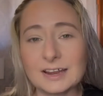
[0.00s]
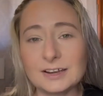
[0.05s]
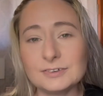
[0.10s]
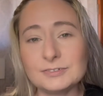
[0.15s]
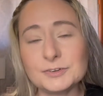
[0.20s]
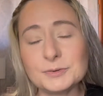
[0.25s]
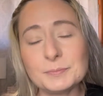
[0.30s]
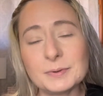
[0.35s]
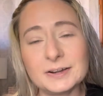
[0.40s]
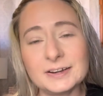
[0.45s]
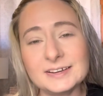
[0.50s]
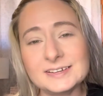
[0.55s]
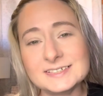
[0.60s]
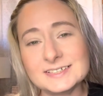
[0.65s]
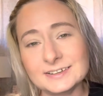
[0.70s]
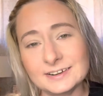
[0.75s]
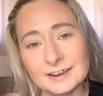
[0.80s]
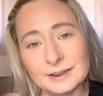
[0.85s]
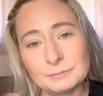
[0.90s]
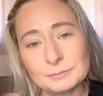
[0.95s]
everybody.
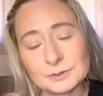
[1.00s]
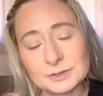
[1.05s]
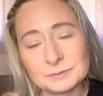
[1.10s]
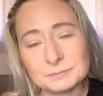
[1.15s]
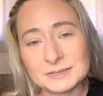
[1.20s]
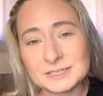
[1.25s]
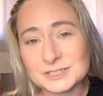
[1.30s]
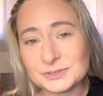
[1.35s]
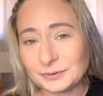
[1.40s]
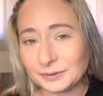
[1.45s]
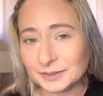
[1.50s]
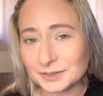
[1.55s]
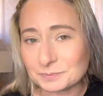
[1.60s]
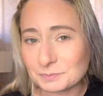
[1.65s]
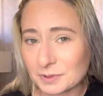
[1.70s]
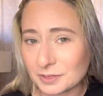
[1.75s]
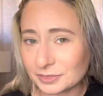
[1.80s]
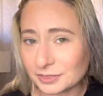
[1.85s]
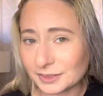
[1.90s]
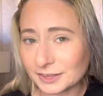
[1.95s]
Today I'm going to be doing the
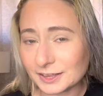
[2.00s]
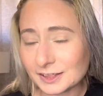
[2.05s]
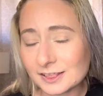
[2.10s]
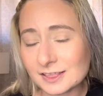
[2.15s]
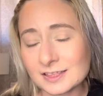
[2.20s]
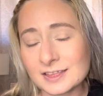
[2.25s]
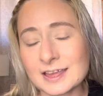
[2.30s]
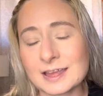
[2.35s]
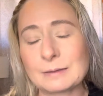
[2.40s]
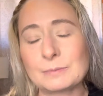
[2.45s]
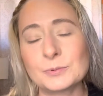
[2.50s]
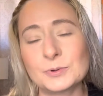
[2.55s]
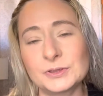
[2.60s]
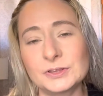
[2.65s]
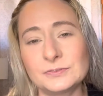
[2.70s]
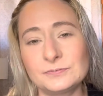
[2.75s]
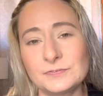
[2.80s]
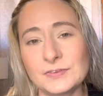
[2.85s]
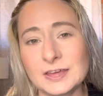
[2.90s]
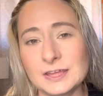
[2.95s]
monthly collab with
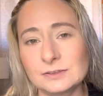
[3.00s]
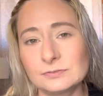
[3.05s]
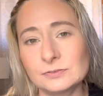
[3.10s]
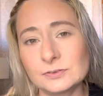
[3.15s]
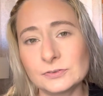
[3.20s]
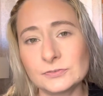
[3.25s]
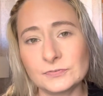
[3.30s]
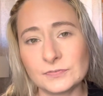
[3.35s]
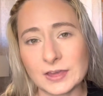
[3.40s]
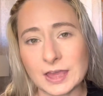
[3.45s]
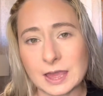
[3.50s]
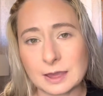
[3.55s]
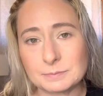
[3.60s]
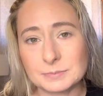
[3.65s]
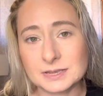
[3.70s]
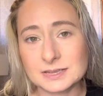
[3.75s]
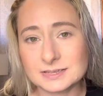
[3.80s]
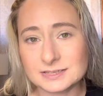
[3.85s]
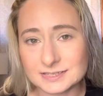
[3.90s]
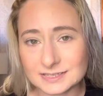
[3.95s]
the Faithful Fab
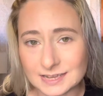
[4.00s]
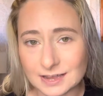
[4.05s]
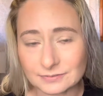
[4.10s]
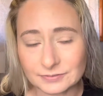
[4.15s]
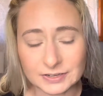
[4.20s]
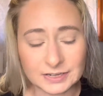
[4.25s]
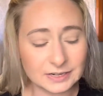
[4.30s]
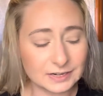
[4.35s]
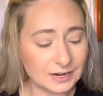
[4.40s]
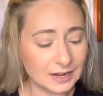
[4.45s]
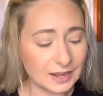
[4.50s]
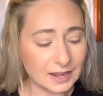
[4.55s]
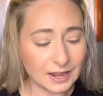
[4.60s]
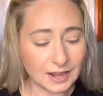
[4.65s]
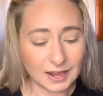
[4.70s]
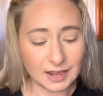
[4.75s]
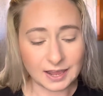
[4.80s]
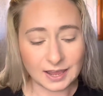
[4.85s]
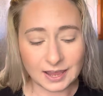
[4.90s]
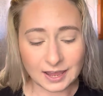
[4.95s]
7
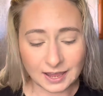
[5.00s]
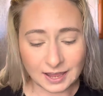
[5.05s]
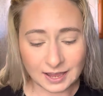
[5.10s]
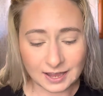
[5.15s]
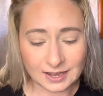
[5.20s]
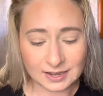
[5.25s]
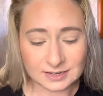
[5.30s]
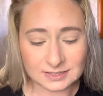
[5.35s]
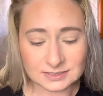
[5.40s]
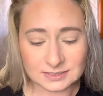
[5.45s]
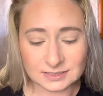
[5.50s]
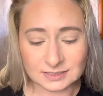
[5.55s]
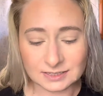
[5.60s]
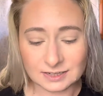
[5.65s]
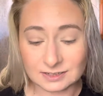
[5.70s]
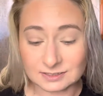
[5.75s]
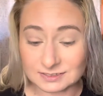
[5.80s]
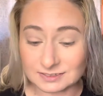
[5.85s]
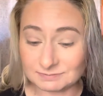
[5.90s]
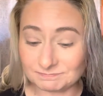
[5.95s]
and
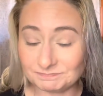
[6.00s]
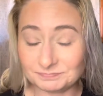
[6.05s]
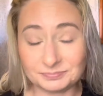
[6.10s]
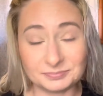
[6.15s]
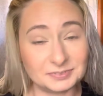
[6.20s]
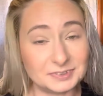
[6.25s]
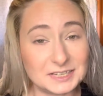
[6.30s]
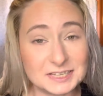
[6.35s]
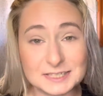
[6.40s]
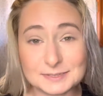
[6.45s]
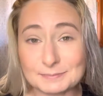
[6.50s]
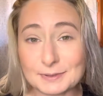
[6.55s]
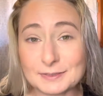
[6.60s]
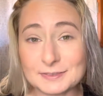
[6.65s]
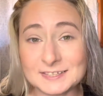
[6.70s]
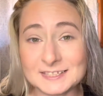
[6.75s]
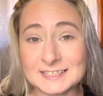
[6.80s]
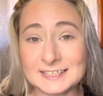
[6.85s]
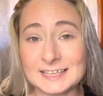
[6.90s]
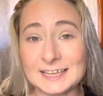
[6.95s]
this
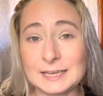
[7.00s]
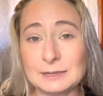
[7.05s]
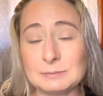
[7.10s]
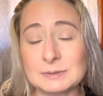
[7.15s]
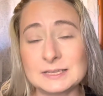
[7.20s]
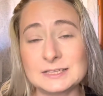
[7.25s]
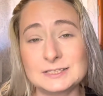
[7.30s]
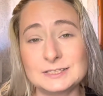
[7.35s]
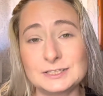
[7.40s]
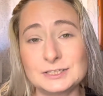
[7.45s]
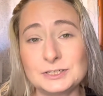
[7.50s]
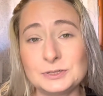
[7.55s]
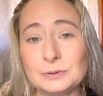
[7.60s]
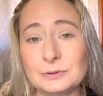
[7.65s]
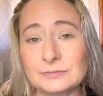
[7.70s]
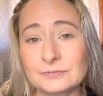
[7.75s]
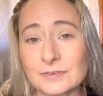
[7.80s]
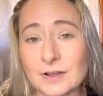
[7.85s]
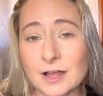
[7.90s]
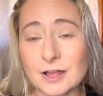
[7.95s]
month's theme is to do a
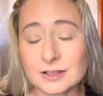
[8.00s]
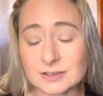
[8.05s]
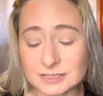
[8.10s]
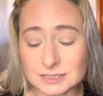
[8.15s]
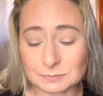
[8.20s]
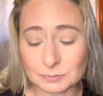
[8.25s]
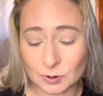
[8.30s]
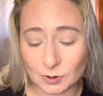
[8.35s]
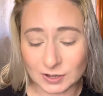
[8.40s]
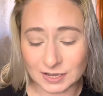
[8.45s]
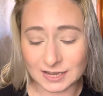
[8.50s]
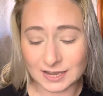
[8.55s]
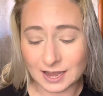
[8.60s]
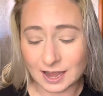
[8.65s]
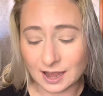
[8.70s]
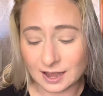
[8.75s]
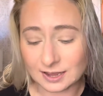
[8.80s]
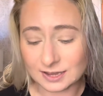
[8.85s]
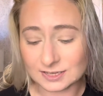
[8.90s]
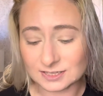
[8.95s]
fall smoky
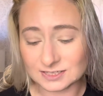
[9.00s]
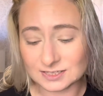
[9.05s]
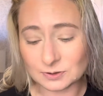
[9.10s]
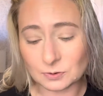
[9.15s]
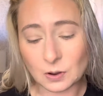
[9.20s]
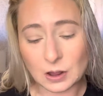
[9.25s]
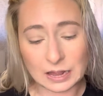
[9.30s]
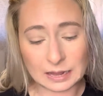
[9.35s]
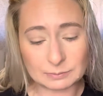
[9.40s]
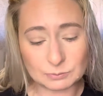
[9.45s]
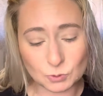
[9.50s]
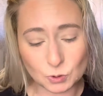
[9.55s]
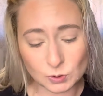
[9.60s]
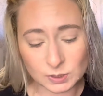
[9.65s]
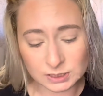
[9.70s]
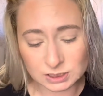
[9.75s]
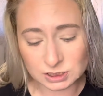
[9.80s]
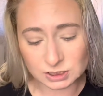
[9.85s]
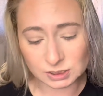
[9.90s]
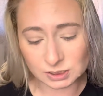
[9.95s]
eye. So I'm
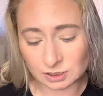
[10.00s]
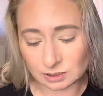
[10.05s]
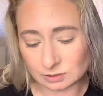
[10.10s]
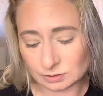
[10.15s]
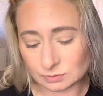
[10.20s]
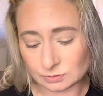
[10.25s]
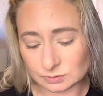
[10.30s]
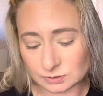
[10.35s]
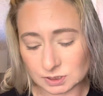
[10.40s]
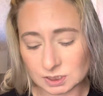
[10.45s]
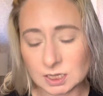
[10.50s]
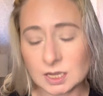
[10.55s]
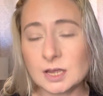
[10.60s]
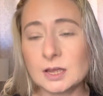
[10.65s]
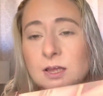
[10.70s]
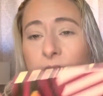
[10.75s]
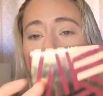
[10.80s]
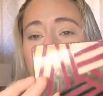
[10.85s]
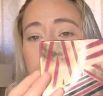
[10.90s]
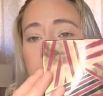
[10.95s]
going to use
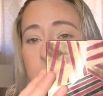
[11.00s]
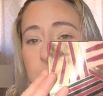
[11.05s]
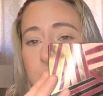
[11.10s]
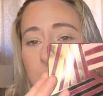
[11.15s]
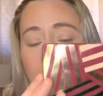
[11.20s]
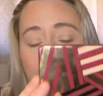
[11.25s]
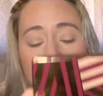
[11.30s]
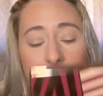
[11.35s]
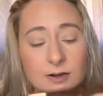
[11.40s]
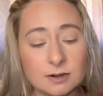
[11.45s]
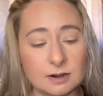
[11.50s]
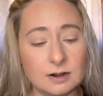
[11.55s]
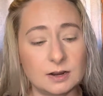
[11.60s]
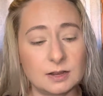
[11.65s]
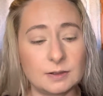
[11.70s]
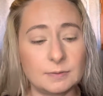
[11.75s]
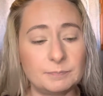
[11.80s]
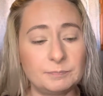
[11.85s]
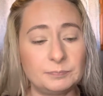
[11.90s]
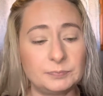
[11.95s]
the Tarte
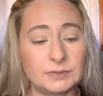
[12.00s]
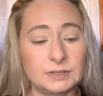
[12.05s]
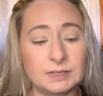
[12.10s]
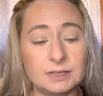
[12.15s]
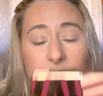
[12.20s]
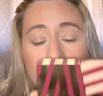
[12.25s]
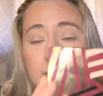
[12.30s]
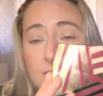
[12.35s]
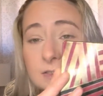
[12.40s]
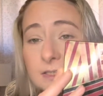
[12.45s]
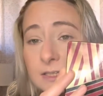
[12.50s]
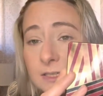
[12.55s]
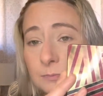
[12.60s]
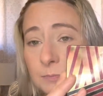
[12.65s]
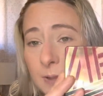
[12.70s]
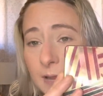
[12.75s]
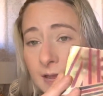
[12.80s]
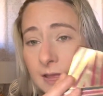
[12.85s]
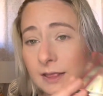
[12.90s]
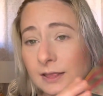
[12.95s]
Gilded
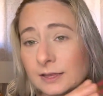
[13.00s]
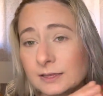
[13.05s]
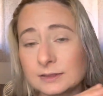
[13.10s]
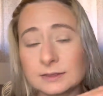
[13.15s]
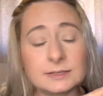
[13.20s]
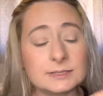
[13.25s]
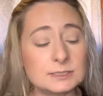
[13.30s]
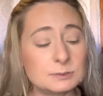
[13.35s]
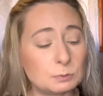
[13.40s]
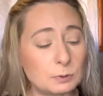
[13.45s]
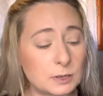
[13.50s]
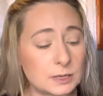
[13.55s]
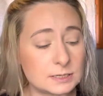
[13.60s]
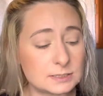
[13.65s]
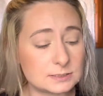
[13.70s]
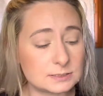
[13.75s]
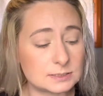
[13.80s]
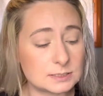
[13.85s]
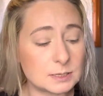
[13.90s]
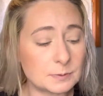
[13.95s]
palette. This
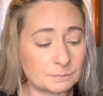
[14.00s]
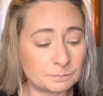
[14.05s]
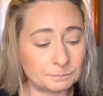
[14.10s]
was